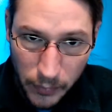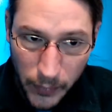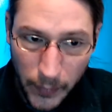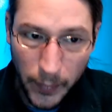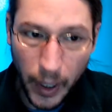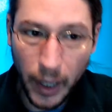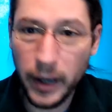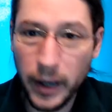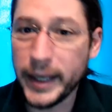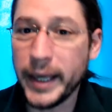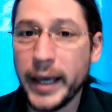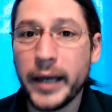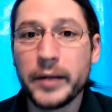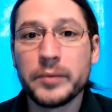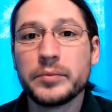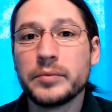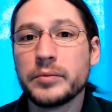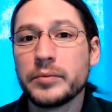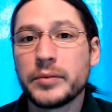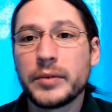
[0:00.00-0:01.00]

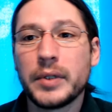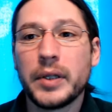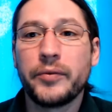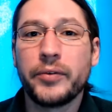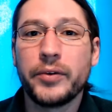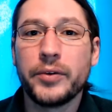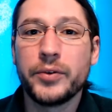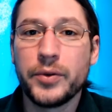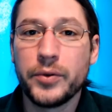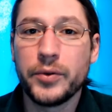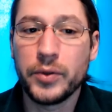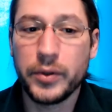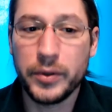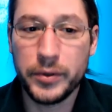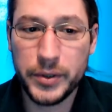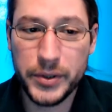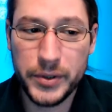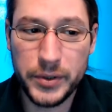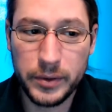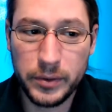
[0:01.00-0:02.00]
Again, if you do
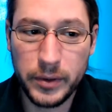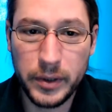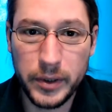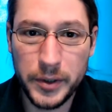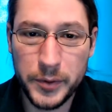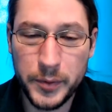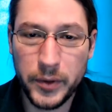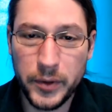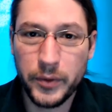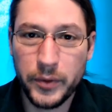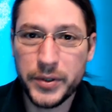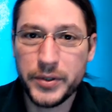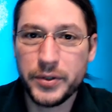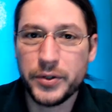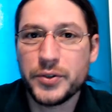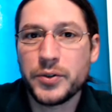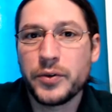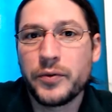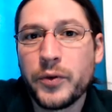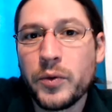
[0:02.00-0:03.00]
just a little bit of
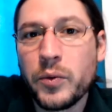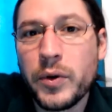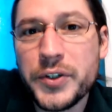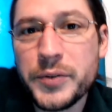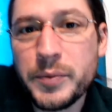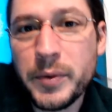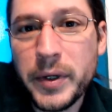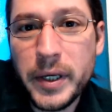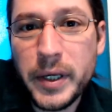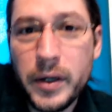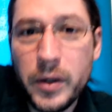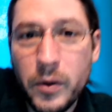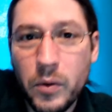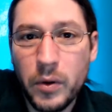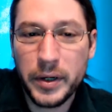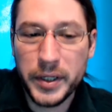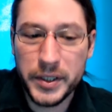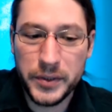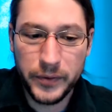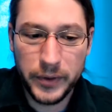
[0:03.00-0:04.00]
research, or if you watch my
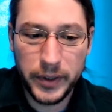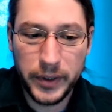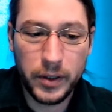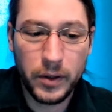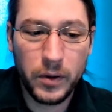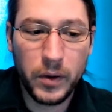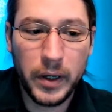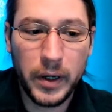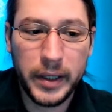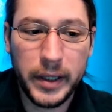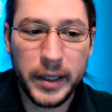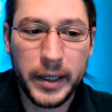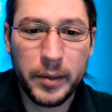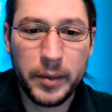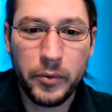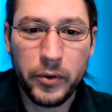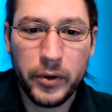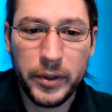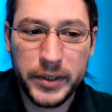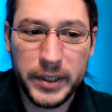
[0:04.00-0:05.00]
aquatics video, I can get
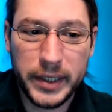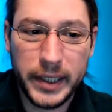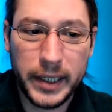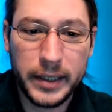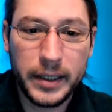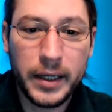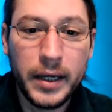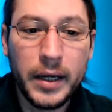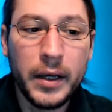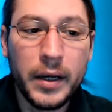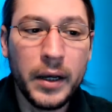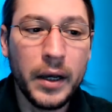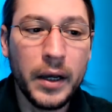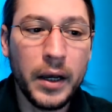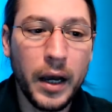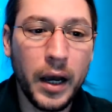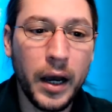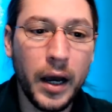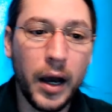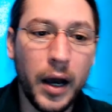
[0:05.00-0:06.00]
more into that.
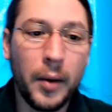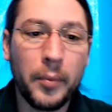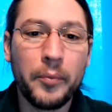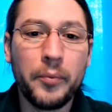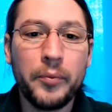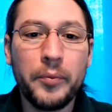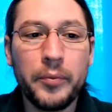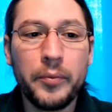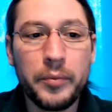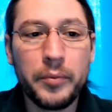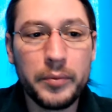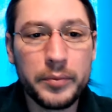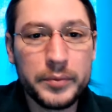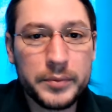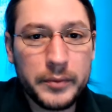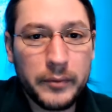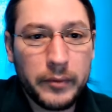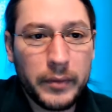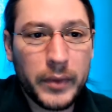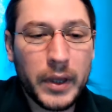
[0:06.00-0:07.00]

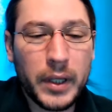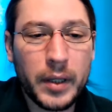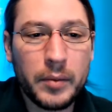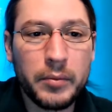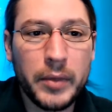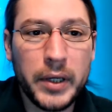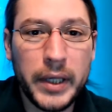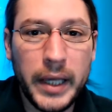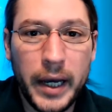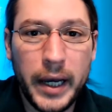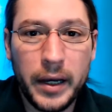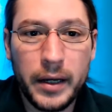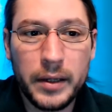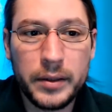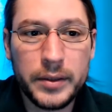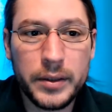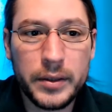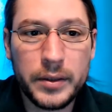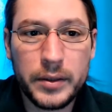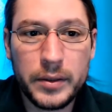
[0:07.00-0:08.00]
But yeah,
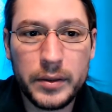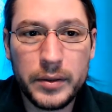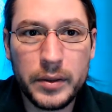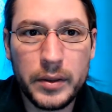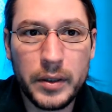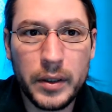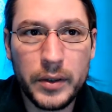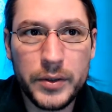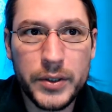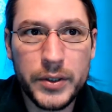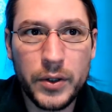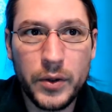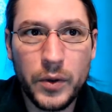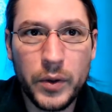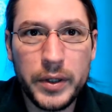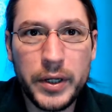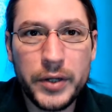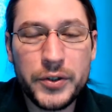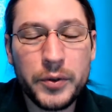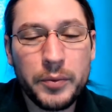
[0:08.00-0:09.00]
so
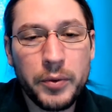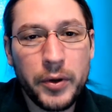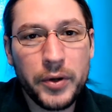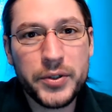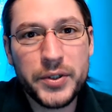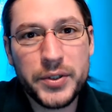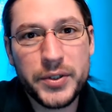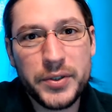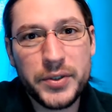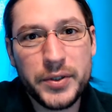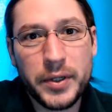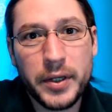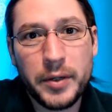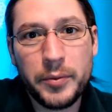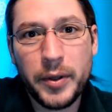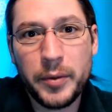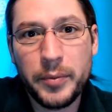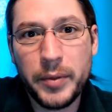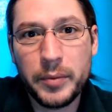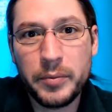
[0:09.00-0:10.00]
initial purchases are going to be
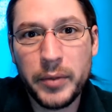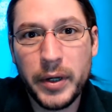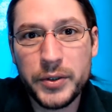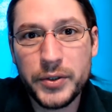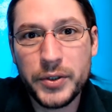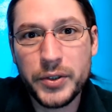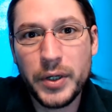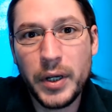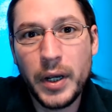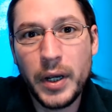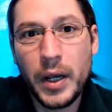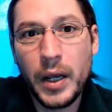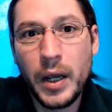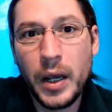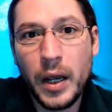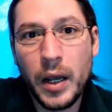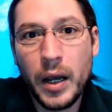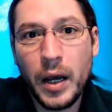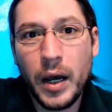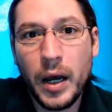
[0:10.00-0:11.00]
a bit much,
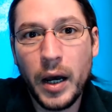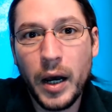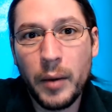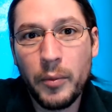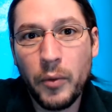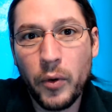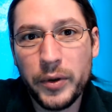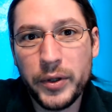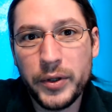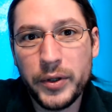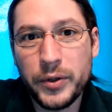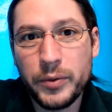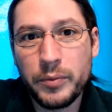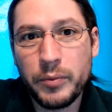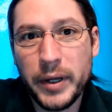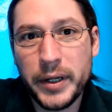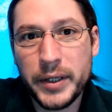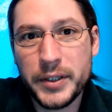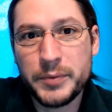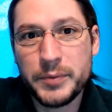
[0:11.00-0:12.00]
more than you
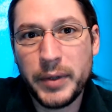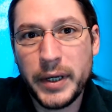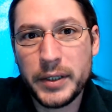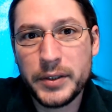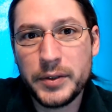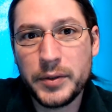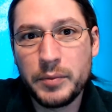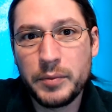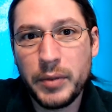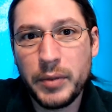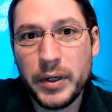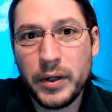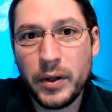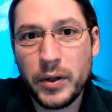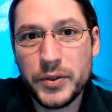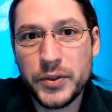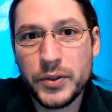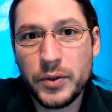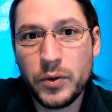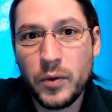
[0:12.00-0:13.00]
might expect, but
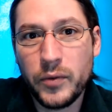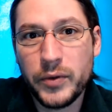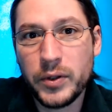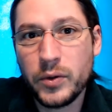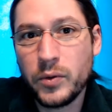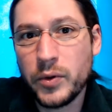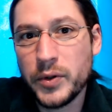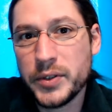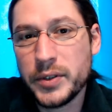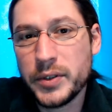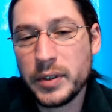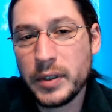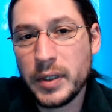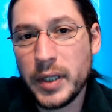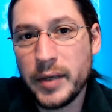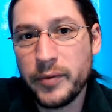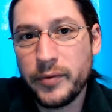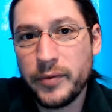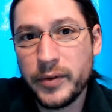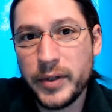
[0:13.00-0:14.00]
also over the course of the
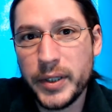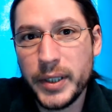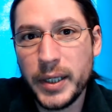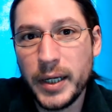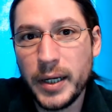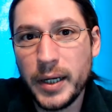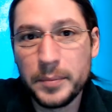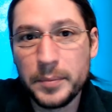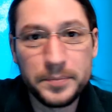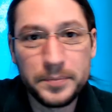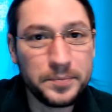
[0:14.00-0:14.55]
life of the